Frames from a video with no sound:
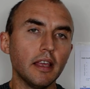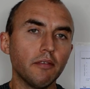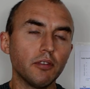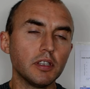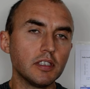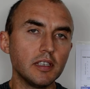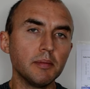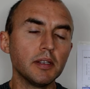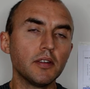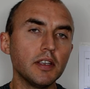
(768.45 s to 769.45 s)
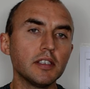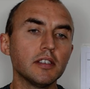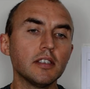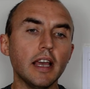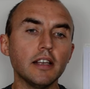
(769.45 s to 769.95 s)
for the similar
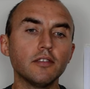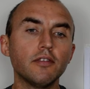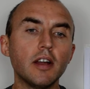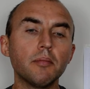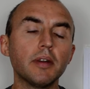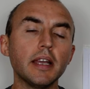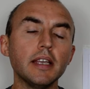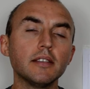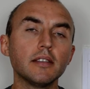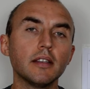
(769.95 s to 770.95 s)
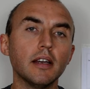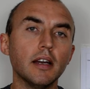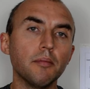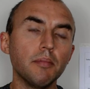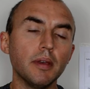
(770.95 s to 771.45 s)
reasons as farm-raised
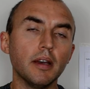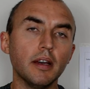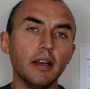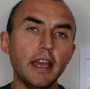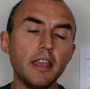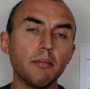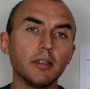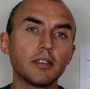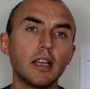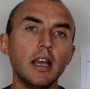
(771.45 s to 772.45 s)
animals.